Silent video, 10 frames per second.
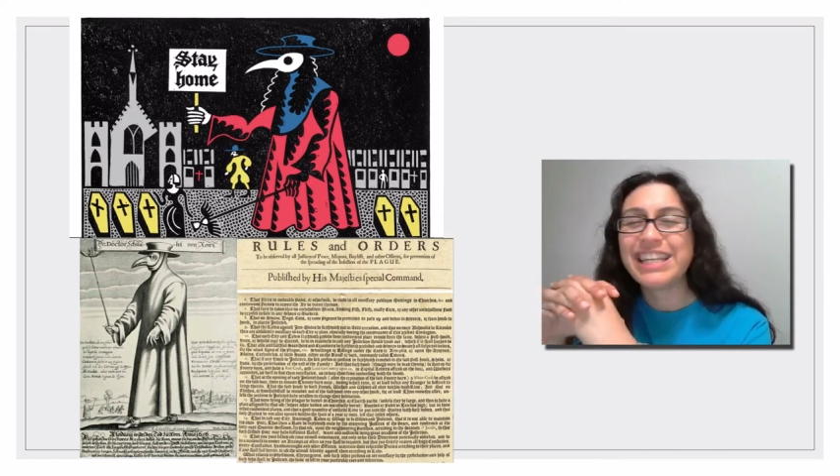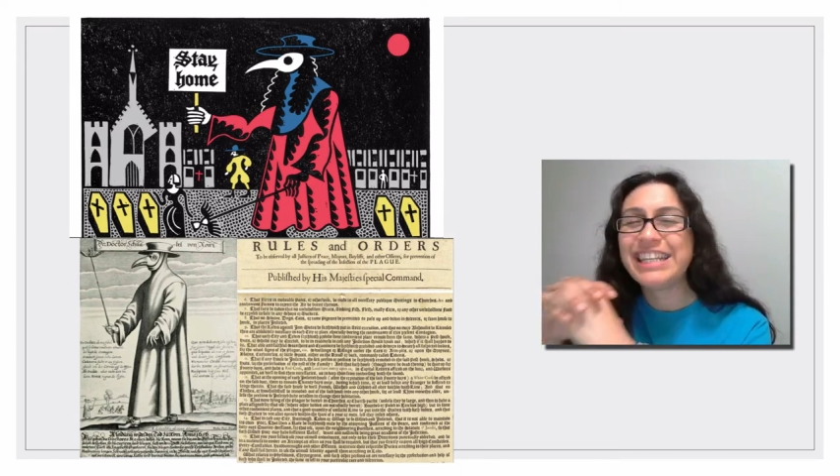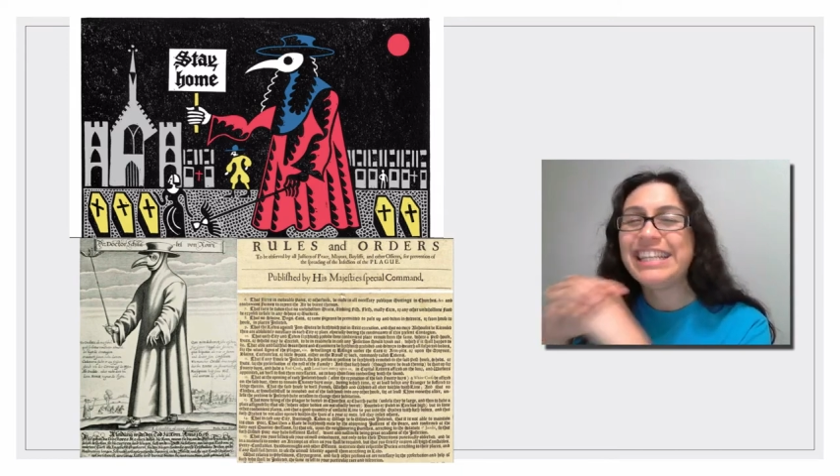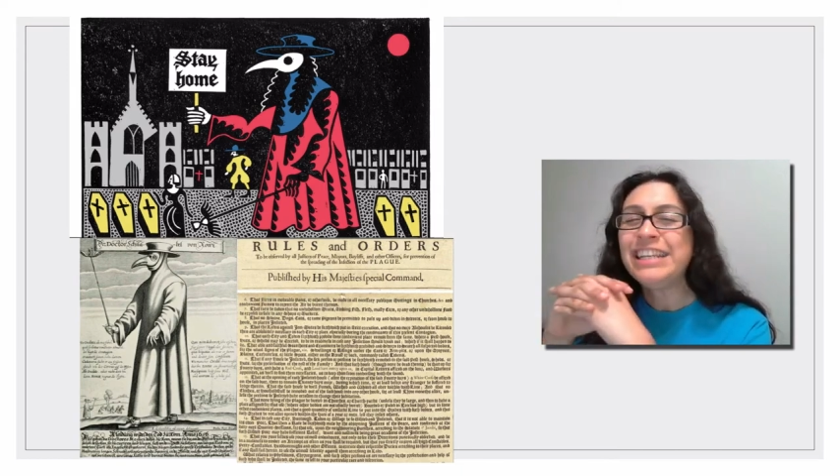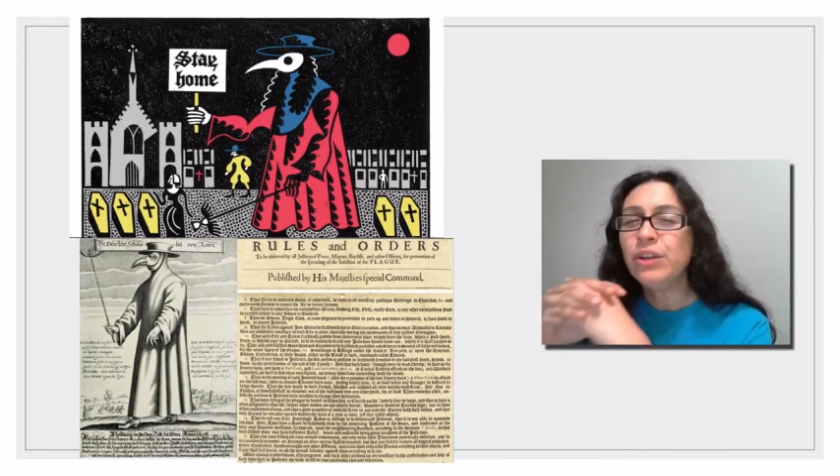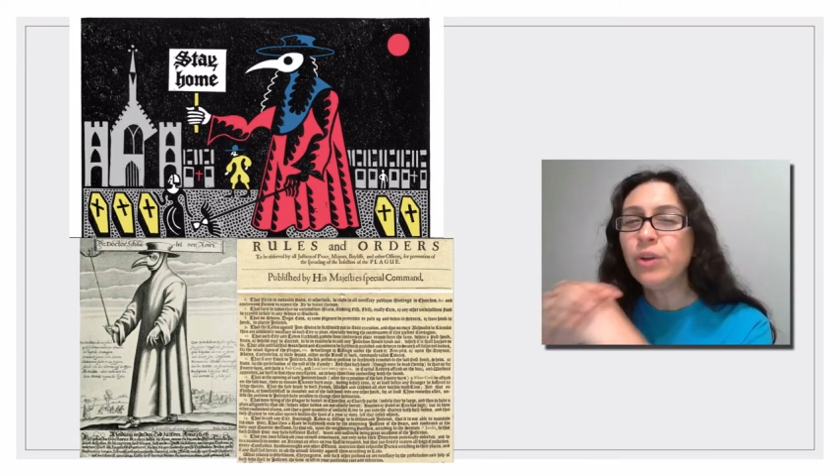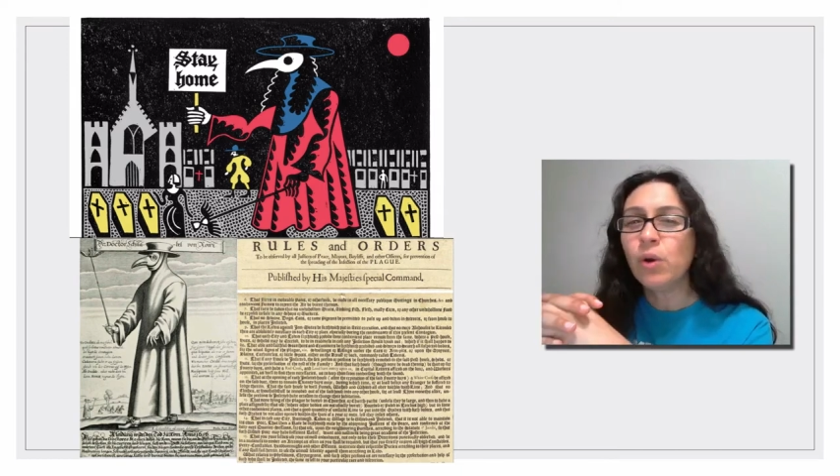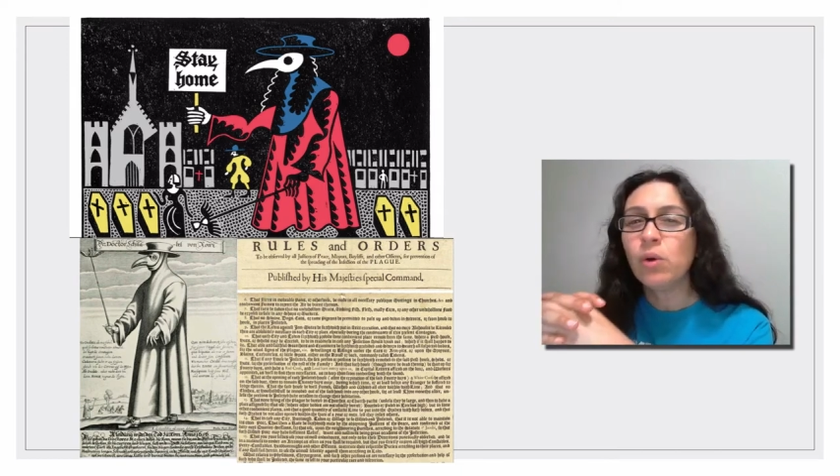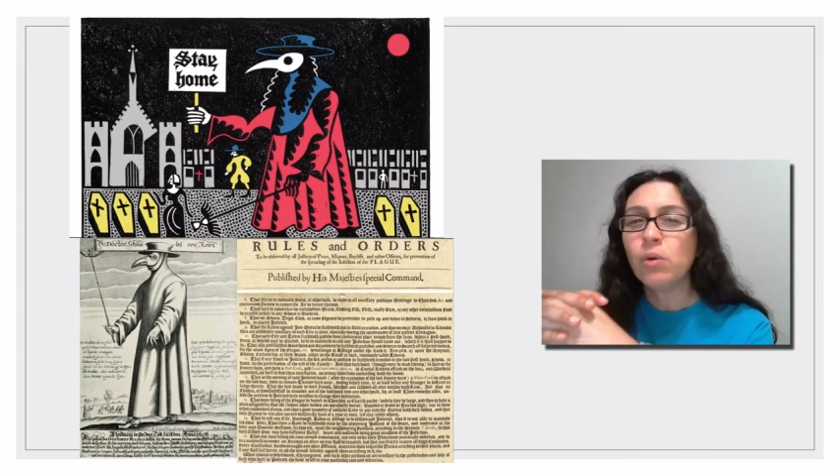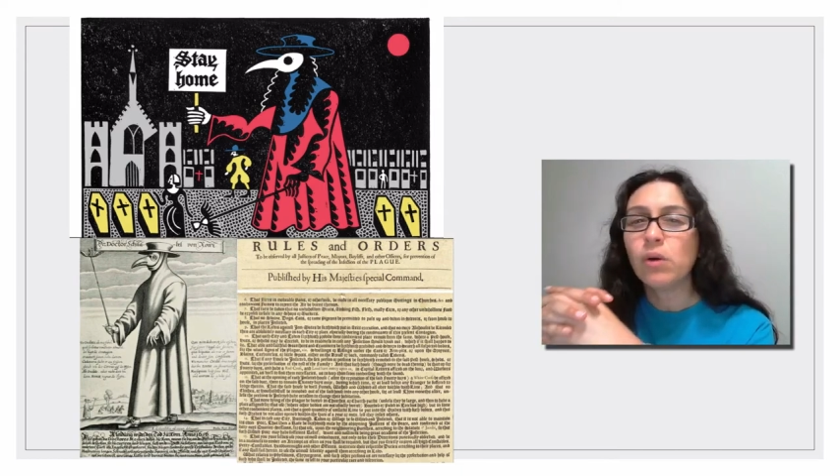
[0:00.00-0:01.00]
they didn't
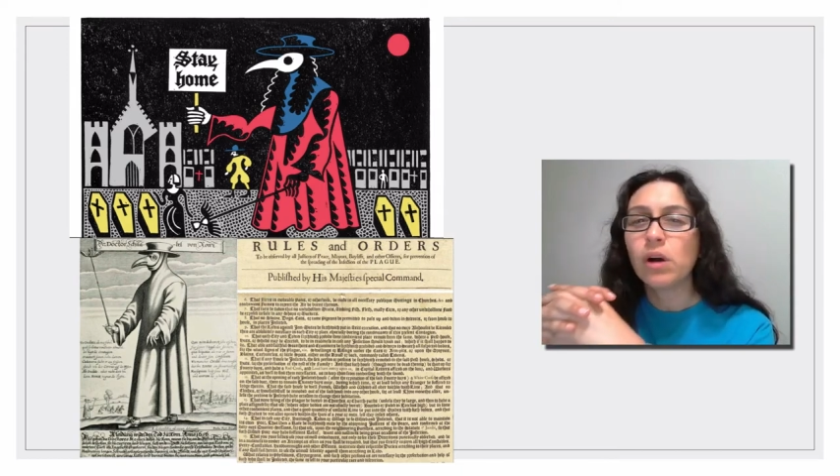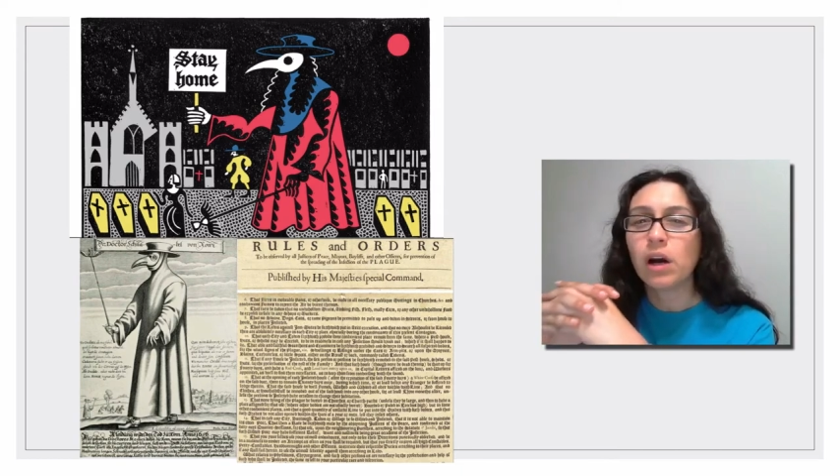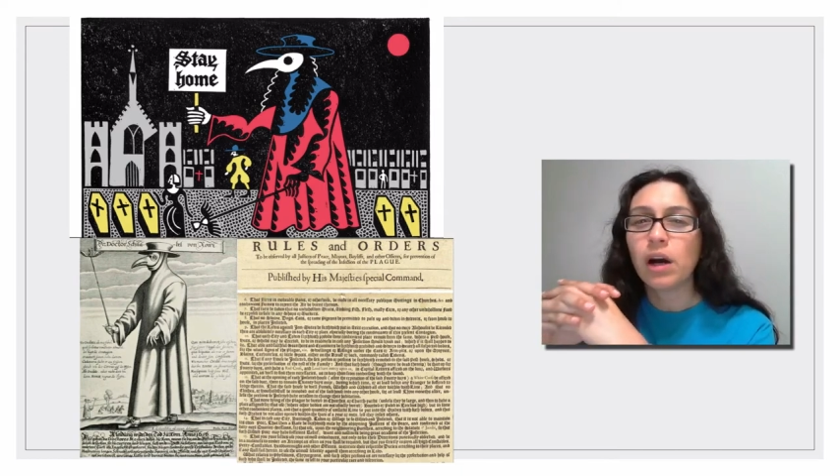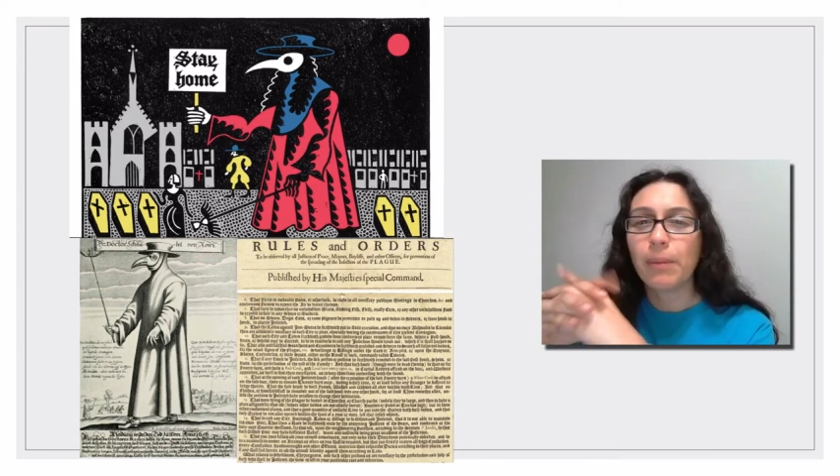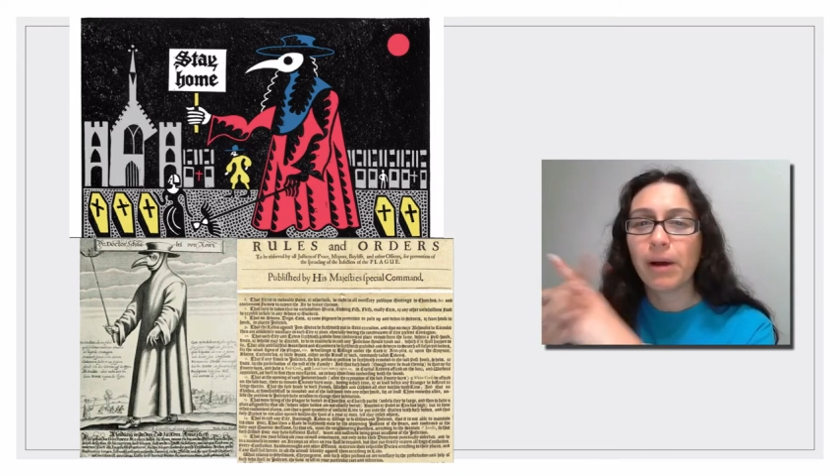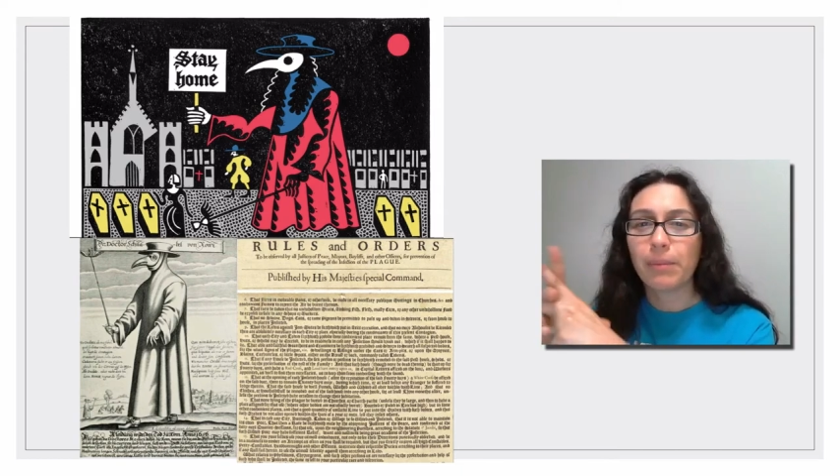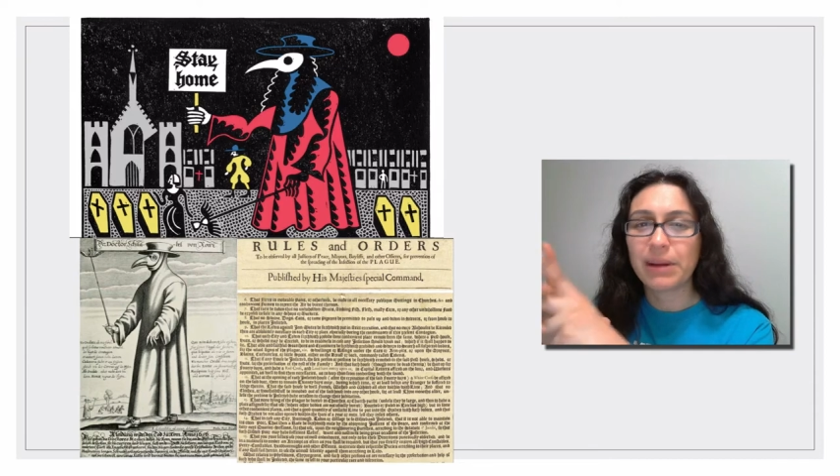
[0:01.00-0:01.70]
know about